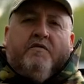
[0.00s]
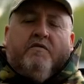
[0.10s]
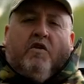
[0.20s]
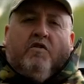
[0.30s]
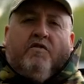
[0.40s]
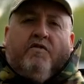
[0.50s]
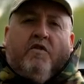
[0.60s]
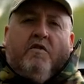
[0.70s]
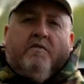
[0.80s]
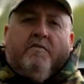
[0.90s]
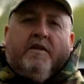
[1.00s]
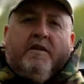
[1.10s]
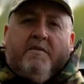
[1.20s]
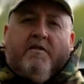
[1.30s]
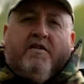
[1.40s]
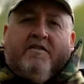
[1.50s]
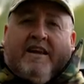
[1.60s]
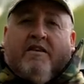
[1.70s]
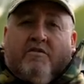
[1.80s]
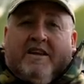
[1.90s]
rods from the American
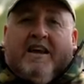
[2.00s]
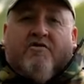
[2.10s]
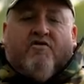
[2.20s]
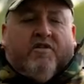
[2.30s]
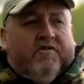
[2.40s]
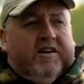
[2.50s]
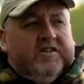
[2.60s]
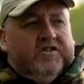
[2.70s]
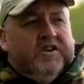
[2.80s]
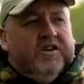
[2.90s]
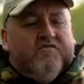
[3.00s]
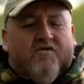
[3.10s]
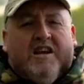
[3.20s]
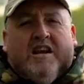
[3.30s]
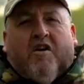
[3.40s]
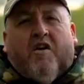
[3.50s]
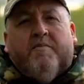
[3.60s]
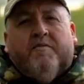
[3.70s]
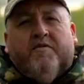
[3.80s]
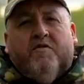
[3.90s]
Tackle, the Atrix range, really high
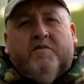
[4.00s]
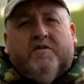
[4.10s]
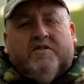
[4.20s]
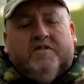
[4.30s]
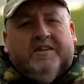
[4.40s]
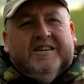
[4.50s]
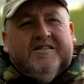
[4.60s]
performance,